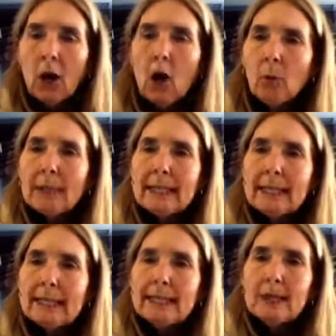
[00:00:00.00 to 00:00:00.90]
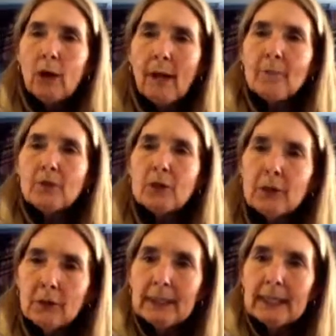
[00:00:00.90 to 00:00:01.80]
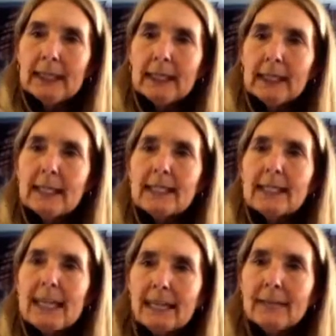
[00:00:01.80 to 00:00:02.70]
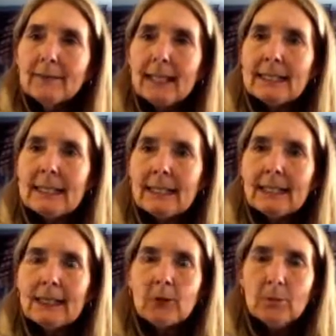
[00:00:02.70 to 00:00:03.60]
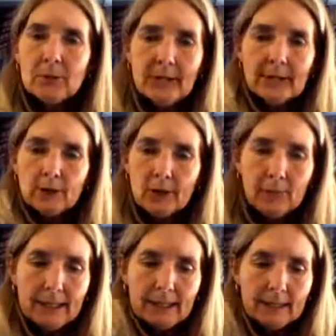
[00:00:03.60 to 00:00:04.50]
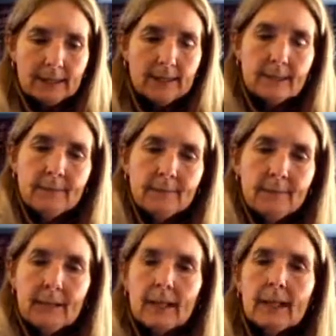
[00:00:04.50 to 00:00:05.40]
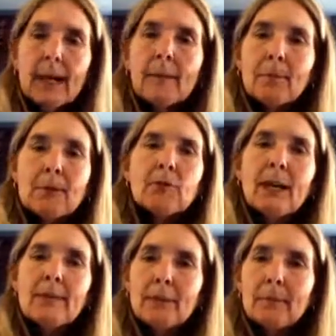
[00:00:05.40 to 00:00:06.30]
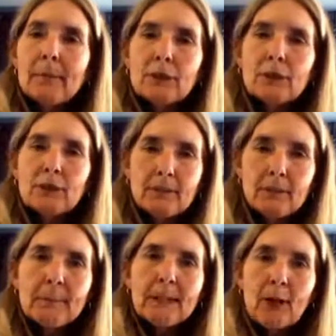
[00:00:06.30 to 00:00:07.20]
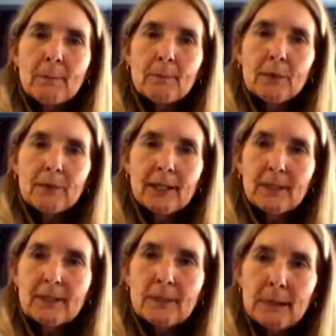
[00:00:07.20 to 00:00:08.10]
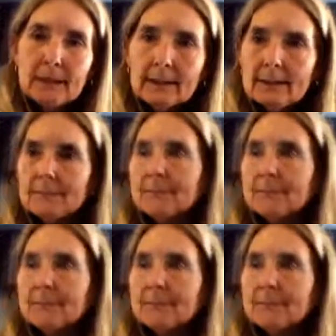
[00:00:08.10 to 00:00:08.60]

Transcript: All we need is the opportunity to get the vaccine and to protect our residents. I appreciate very much you giving me the opportunity to speak.